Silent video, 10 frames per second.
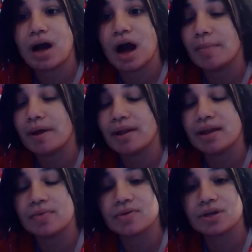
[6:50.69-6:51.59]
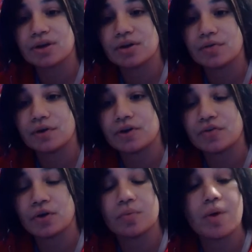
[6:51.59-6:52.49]
Amélie was a good French
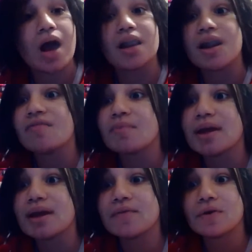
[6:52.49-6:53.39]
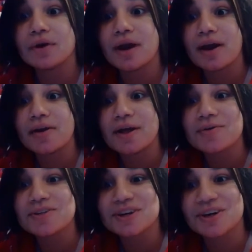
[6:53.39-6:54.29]
film. Love Me If You Dare, that
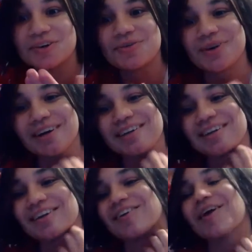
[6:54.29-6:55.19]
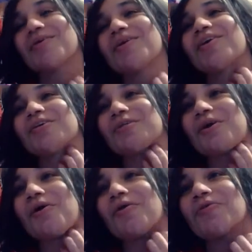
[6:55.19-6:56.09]
was a good one. You know, there we go.
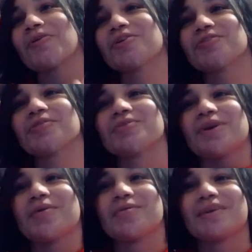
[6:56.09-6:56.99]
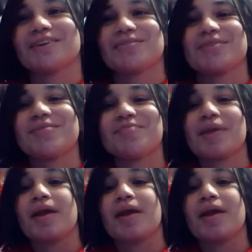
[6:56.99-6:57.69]
All the French films are coming back to me.